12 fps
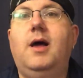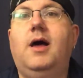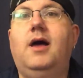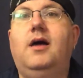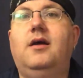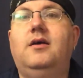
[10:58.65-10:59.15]

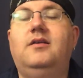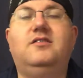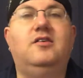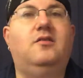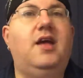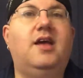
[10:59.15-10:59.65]

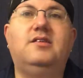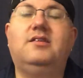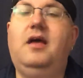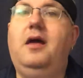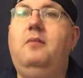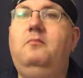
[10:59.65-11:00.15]
Until next
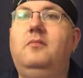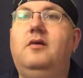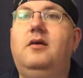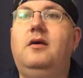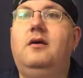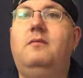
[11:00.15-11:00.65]
time,
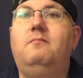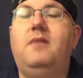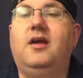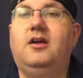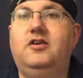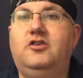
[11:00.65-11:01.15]

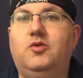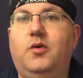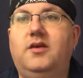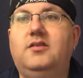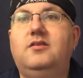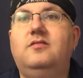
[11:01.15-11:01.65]
make good
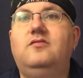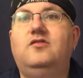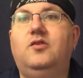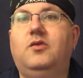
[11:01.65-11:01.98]
choices, do